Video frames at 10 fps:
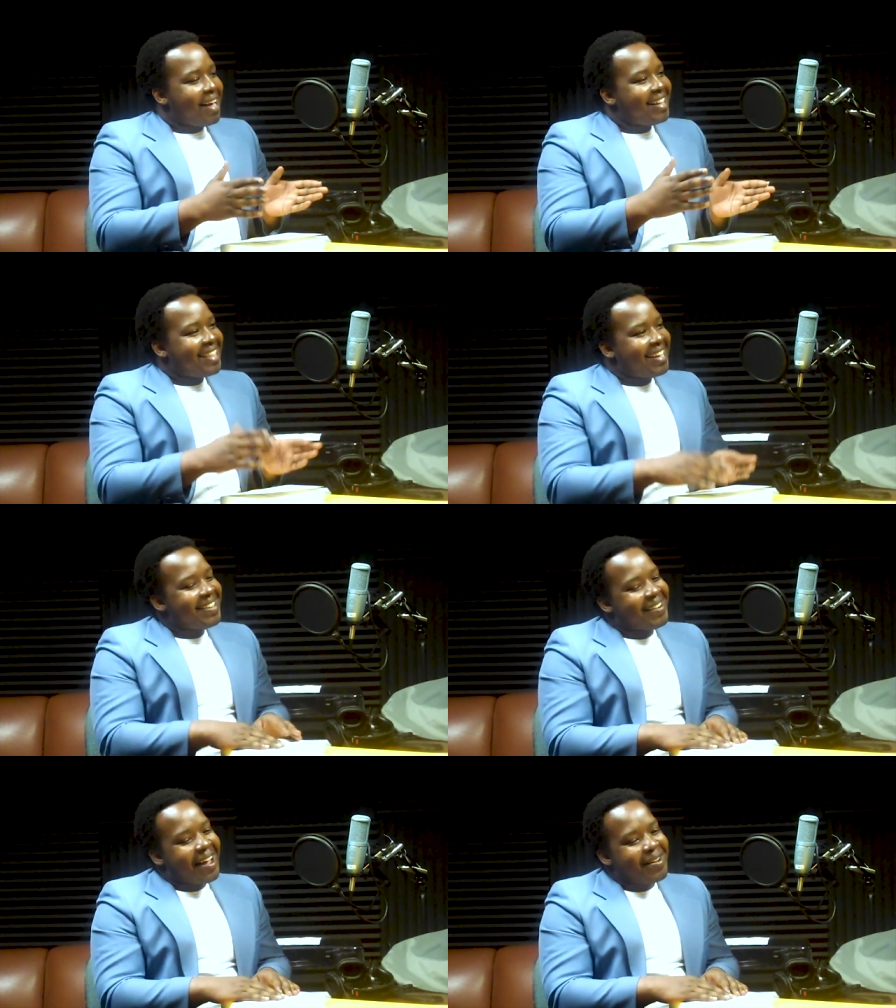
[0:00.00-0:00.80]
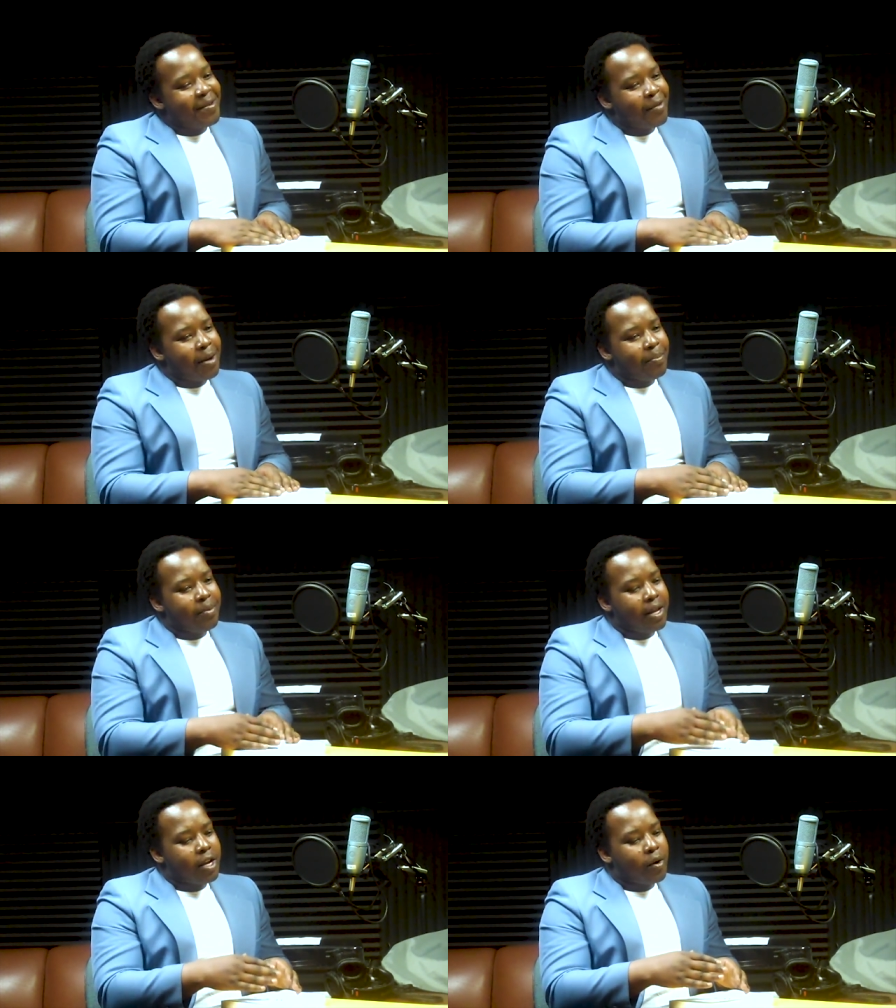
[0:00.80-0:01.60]
yeah, thank you. I grew up,
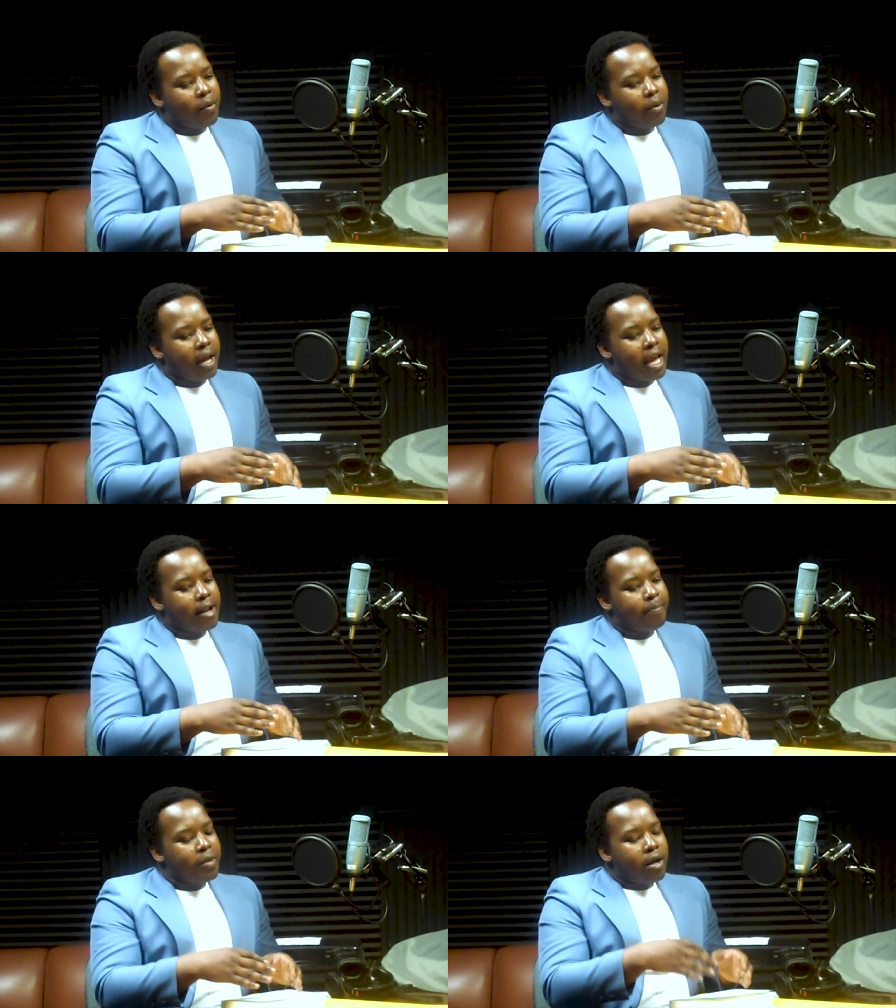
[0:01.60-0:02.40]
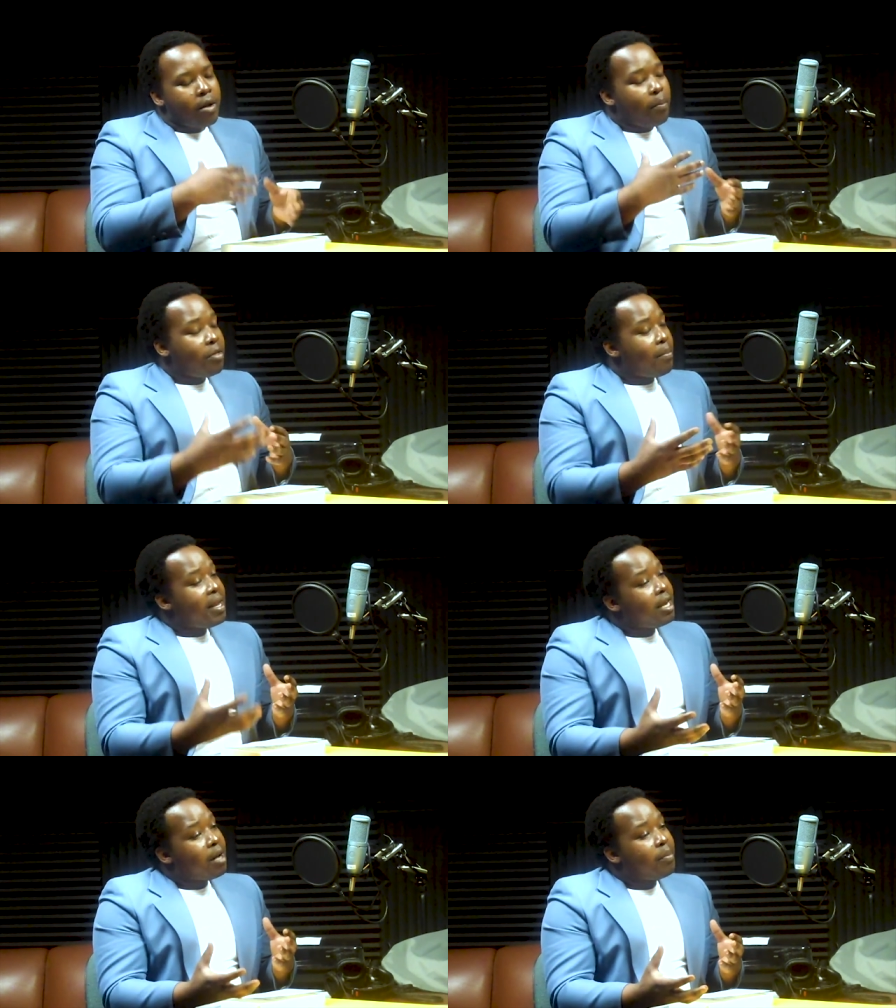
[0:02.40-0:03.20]
you know, and the
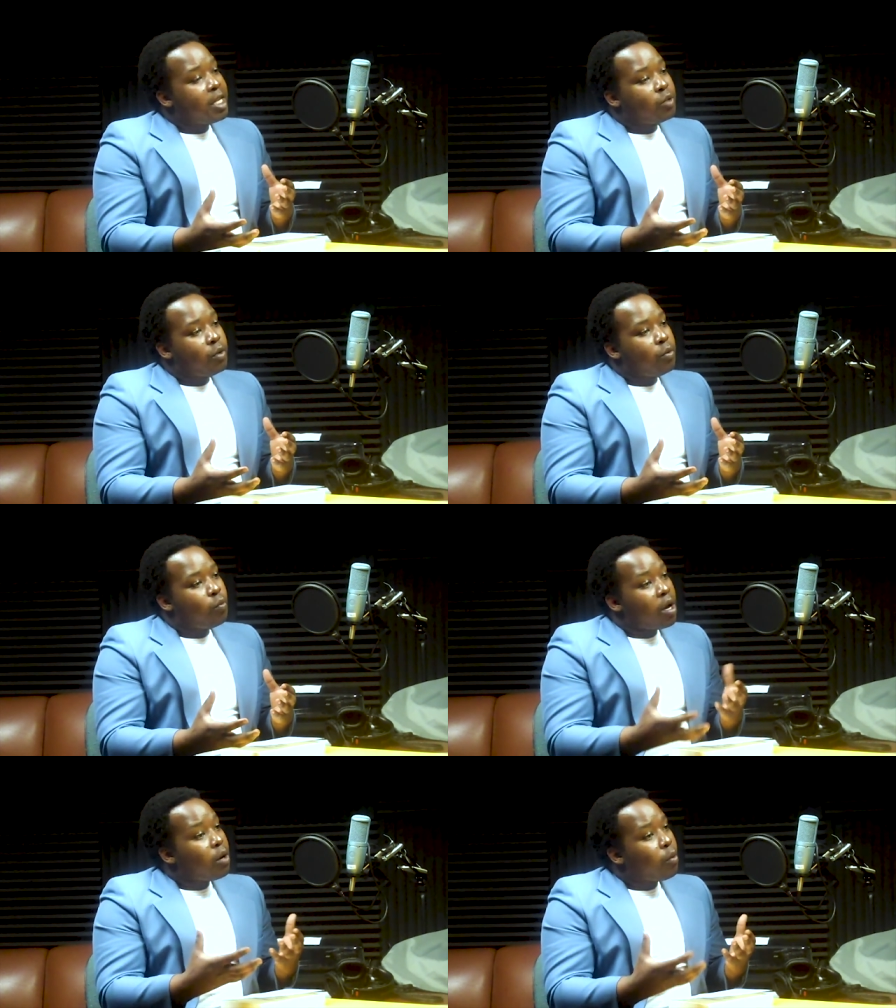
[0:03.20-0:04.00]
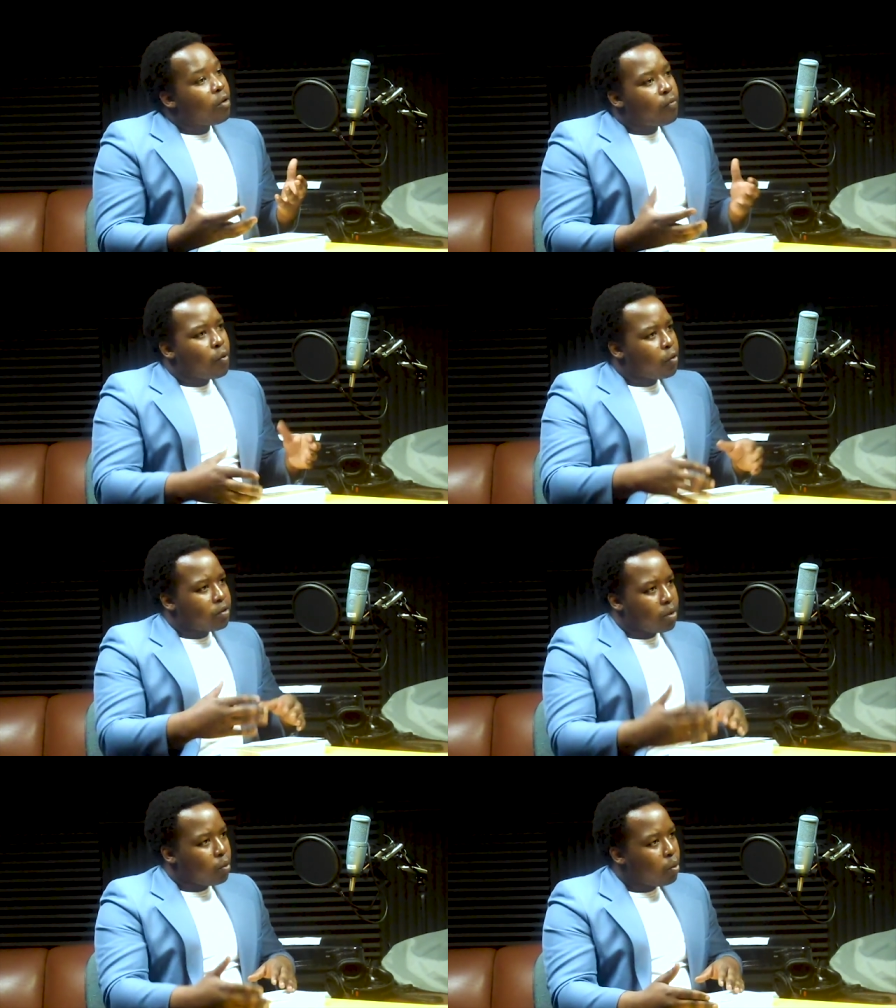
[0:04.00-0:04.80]
many companies we want to work for
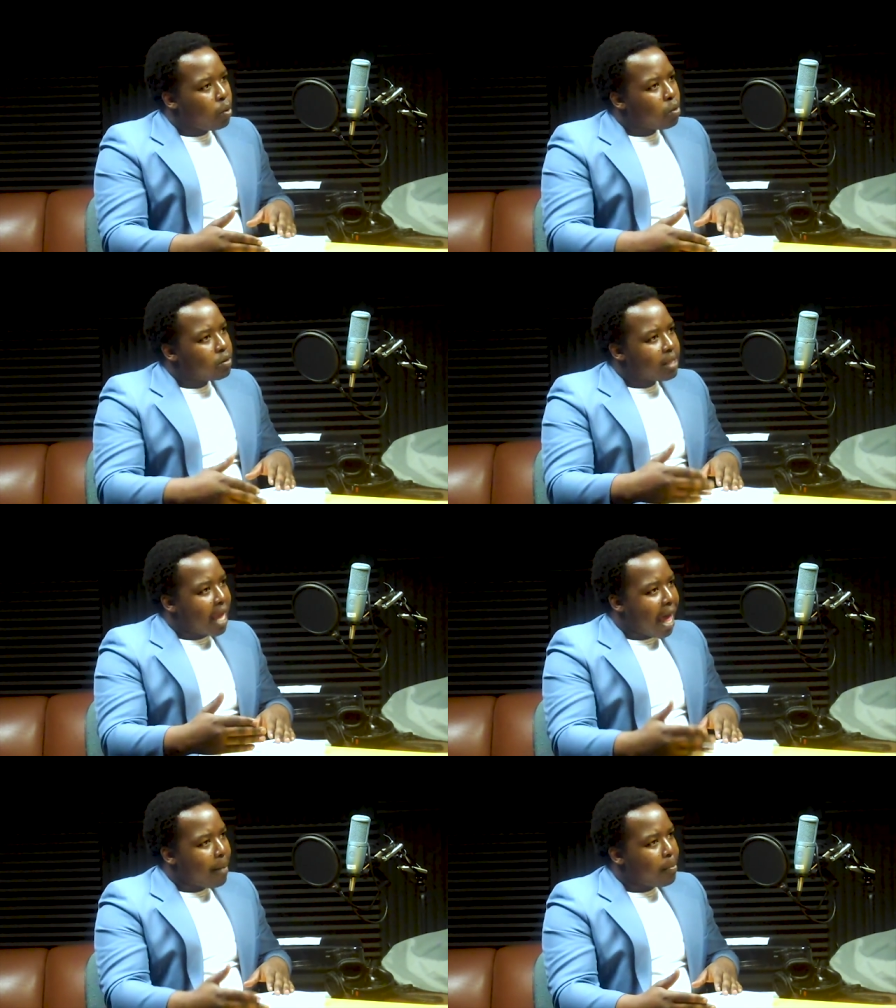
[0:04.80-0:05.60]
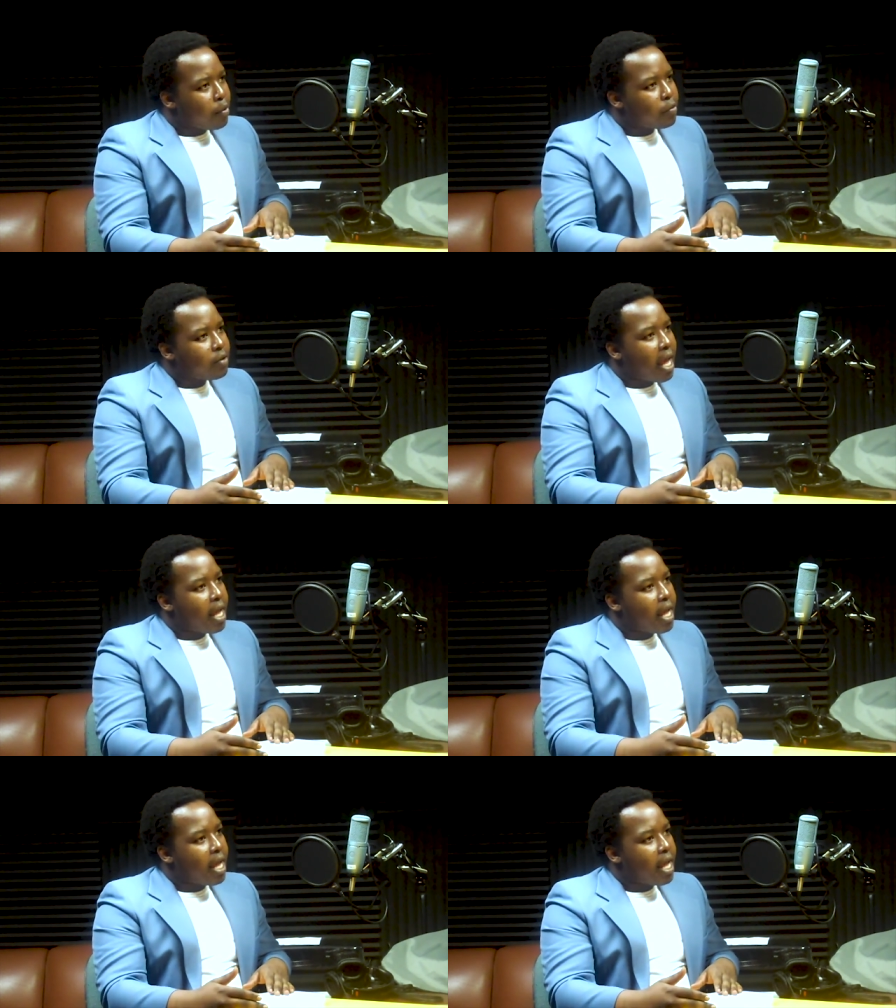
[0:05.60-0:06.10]
is the Googles, the Apples, mm-hmm.